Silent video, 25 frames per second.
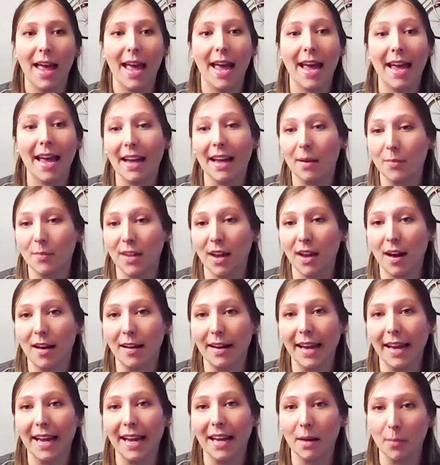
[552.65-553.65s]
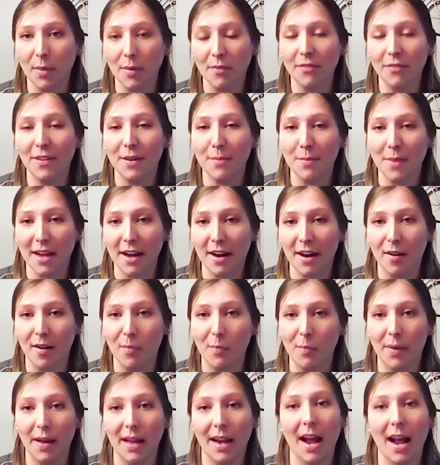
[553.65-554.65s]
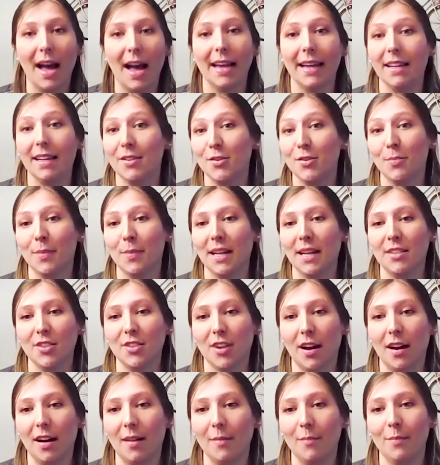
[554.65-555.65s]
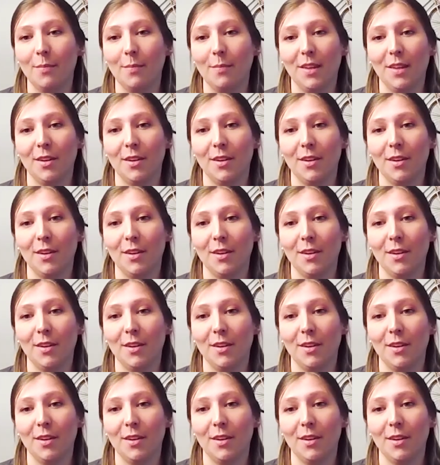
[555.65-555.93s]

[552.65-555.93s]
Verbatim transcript: hey i'm young and i'm a female but i can do my job